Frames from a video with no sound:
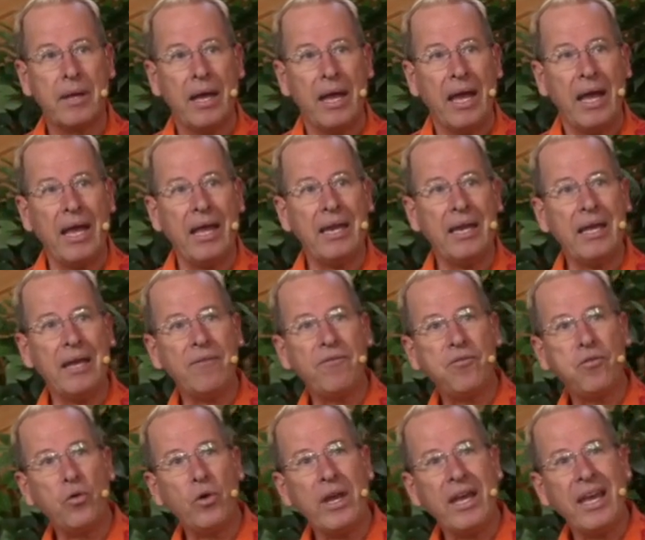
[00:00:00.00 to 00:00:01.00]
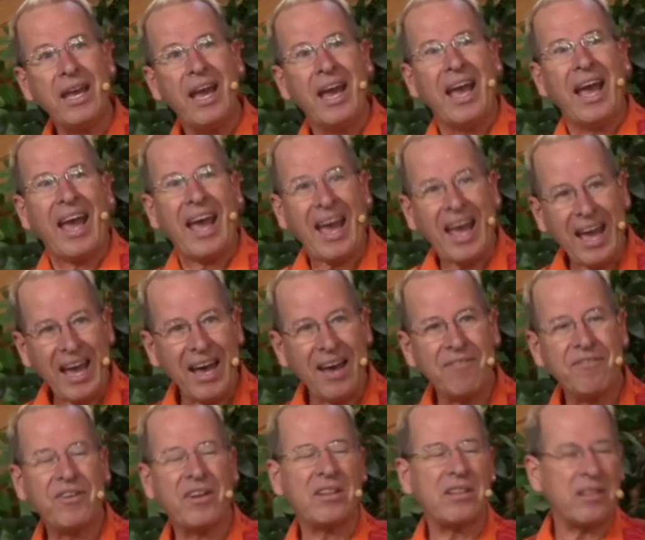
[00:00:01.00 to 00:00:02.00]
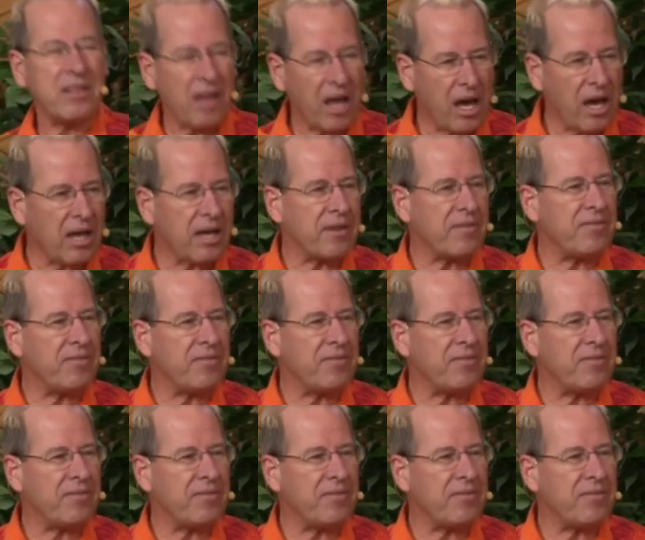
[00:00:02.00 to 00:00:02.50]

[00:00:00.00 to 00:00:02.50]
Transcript: And if we have a lot of